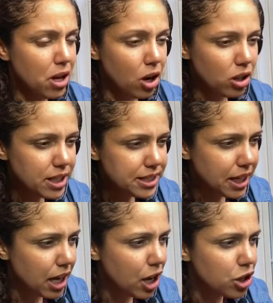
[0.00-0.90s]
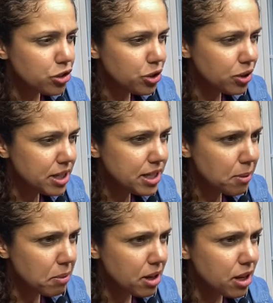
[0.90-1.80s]
Oh, let's see. Tuna
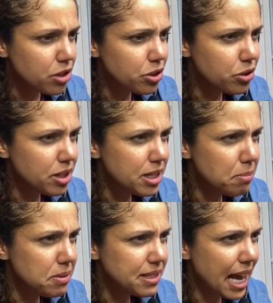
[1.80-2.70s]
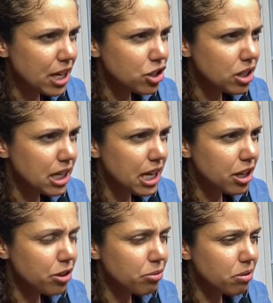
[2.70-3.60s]
dip. Tuna dip is actually
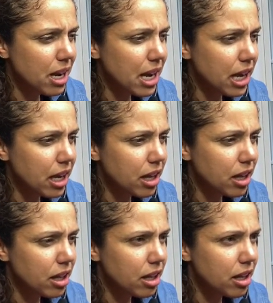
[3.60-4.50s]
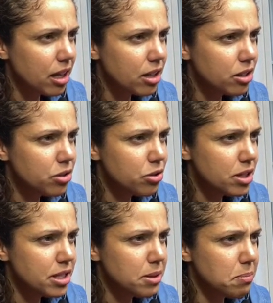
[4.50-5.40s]
three.
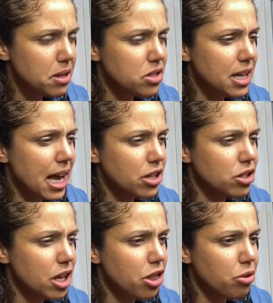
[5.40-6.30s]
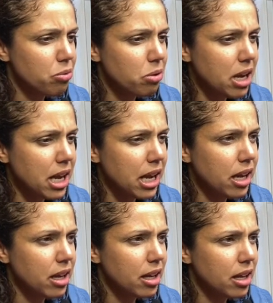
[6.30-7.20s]
Tuna dip is actually three.